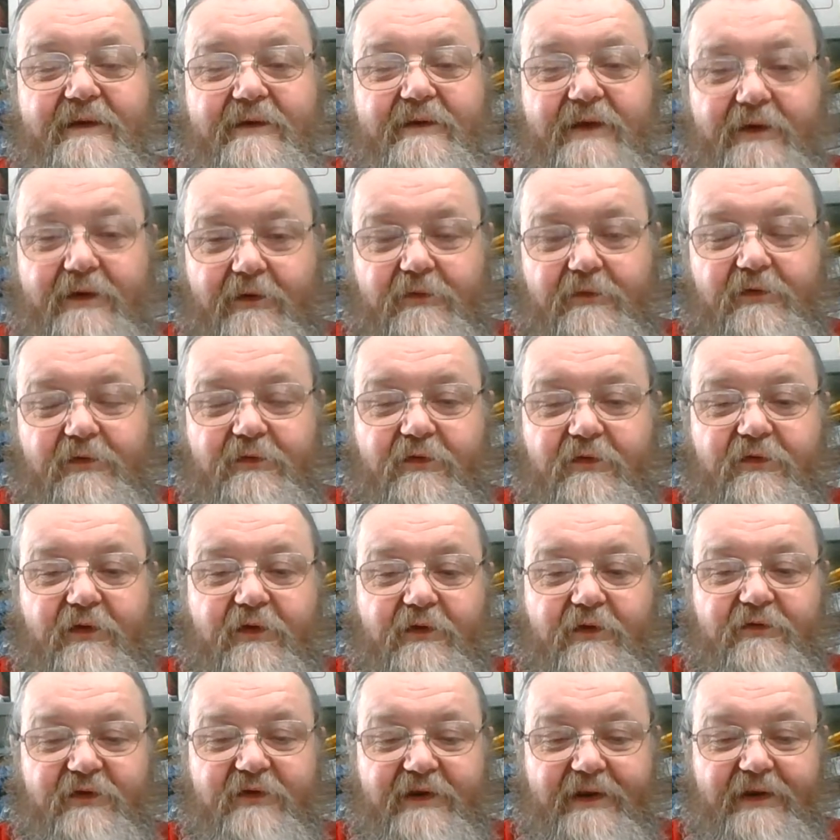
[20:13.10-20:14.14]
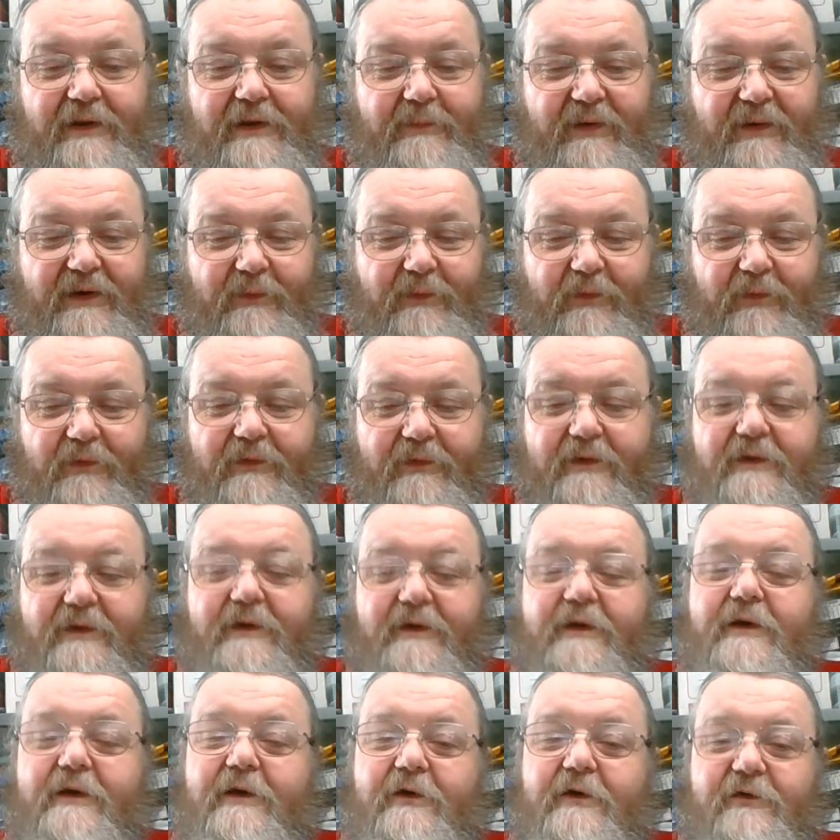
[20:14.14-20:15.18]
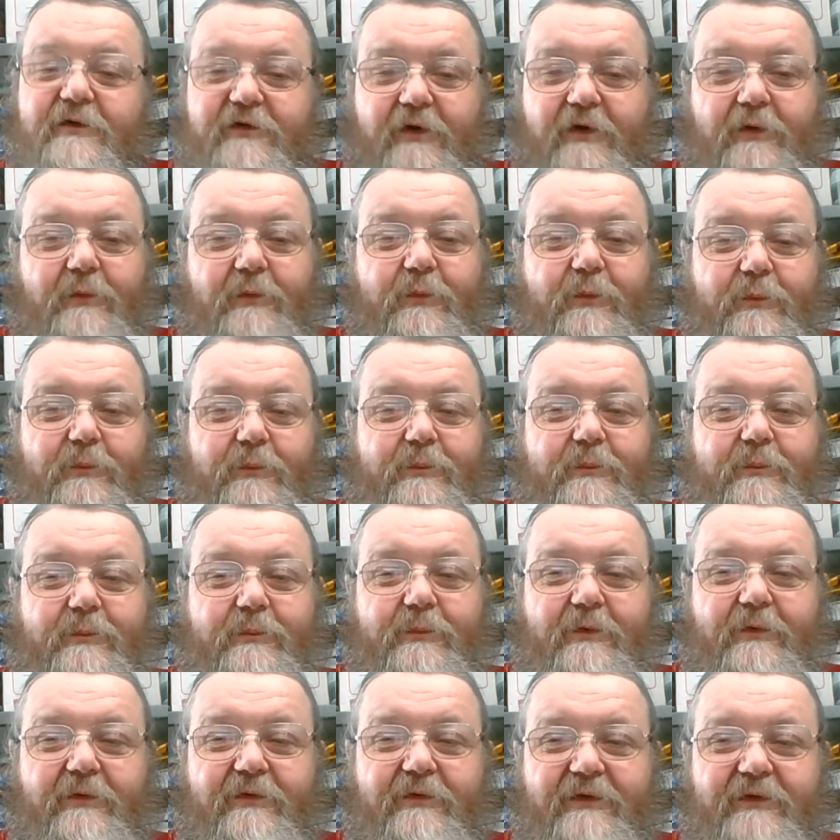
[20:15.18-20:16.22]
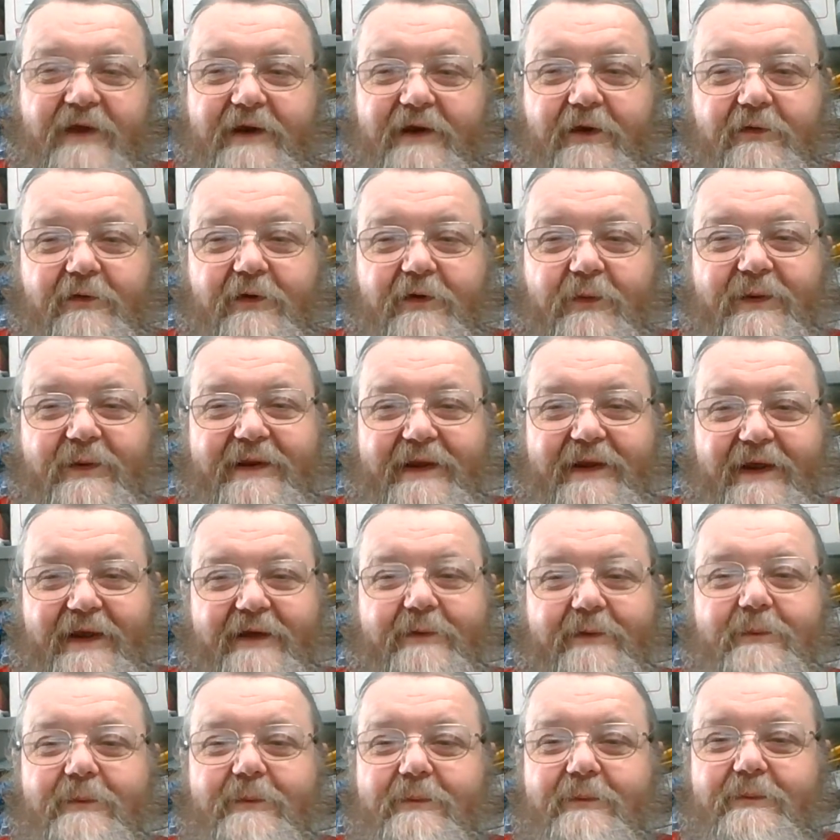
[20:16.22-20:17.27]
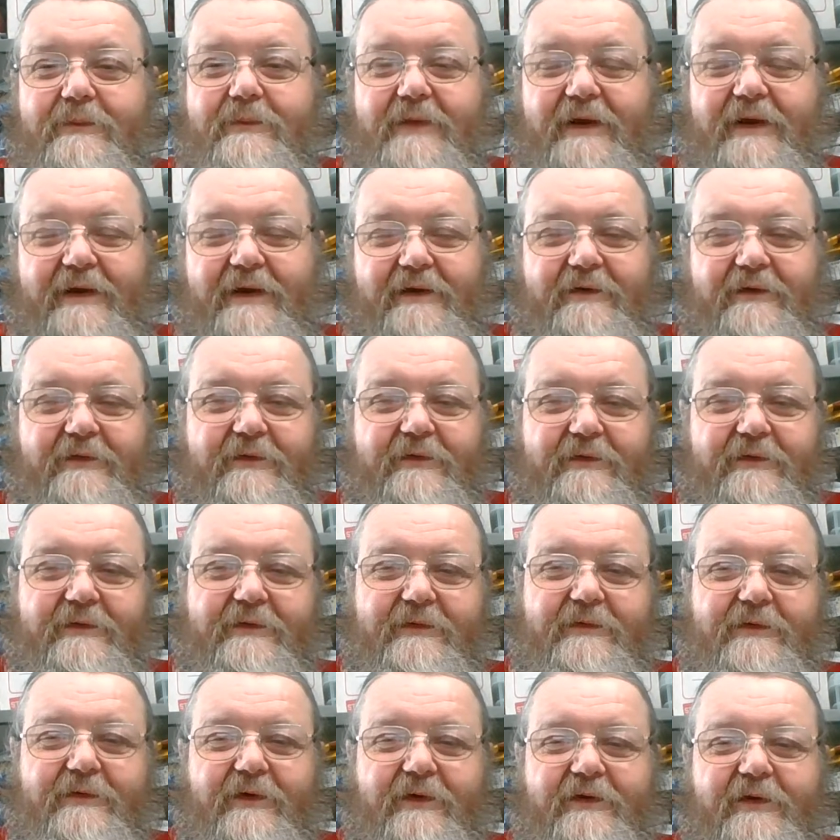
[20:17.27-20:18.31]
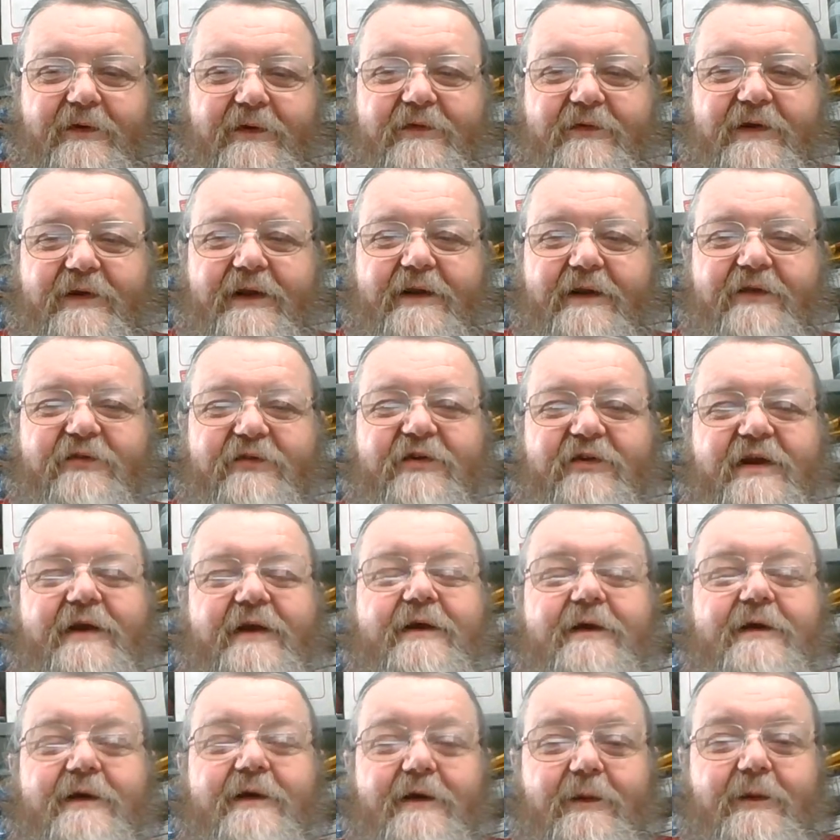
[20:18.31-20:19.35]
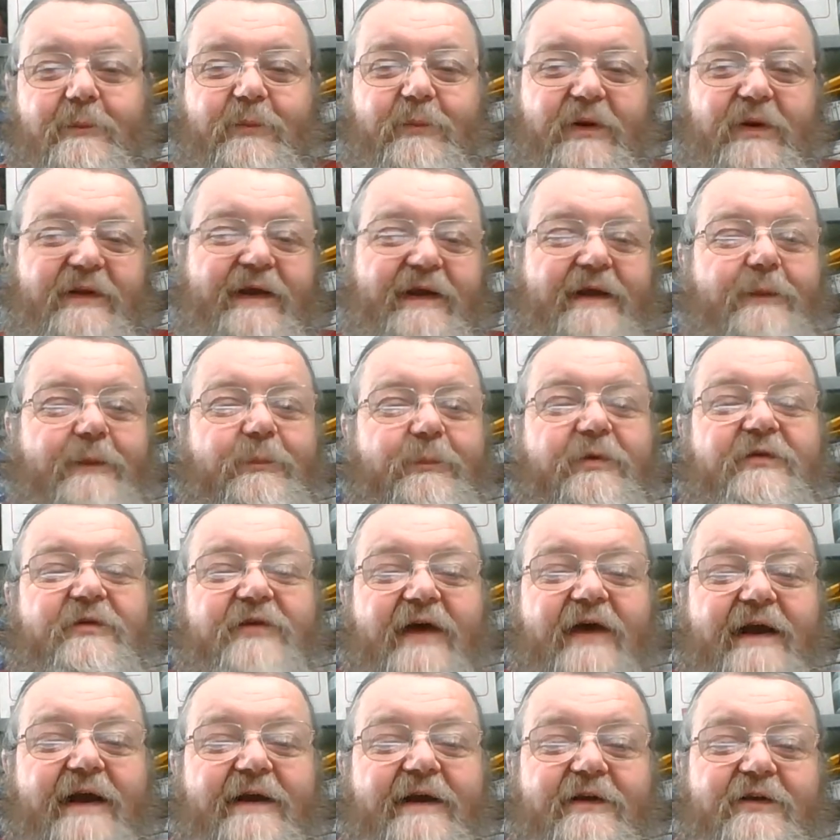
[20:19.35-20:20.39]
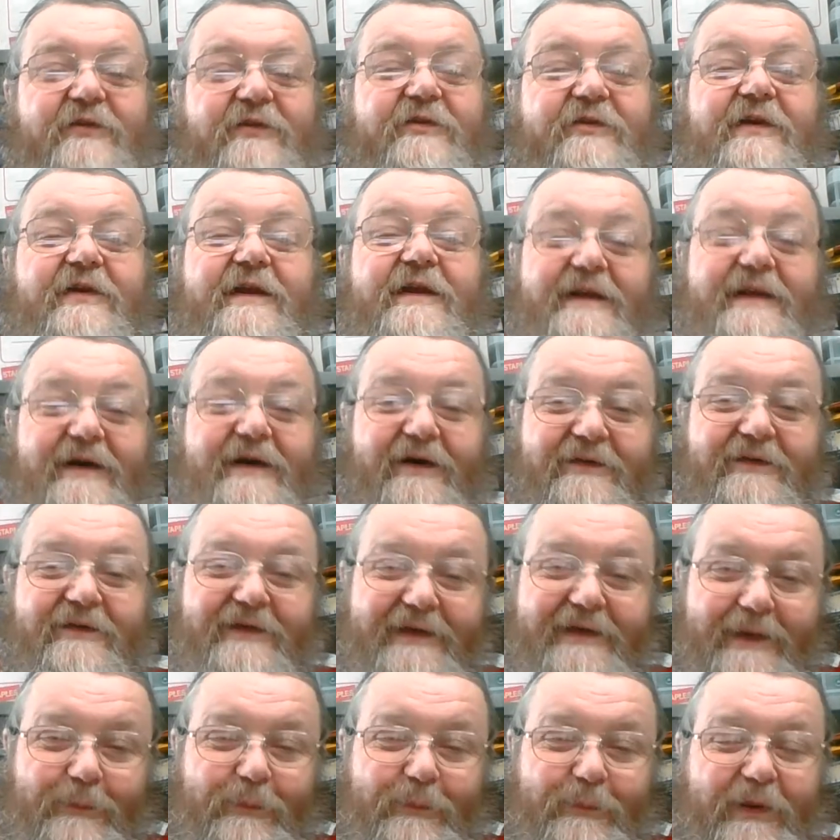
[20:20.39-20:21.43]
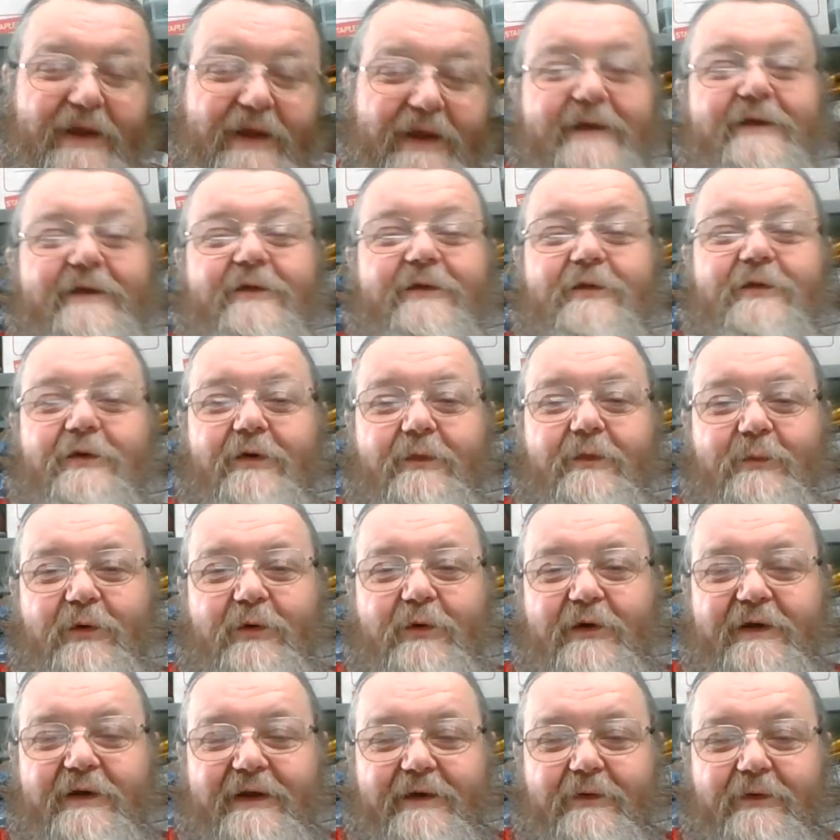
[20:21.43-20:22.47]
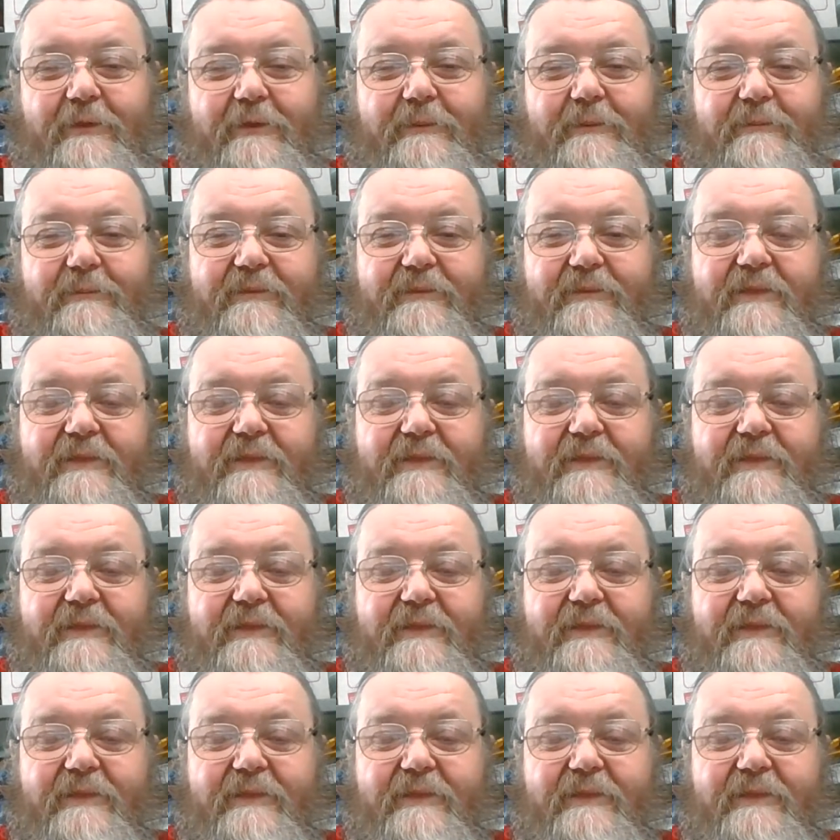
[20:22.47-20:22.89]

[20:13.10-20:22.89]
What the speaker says: They can't do the Thursday game anymore. So they don't know it yet, and I don't think they're listening, but they're the protagonist in the other campaign that I'm working on.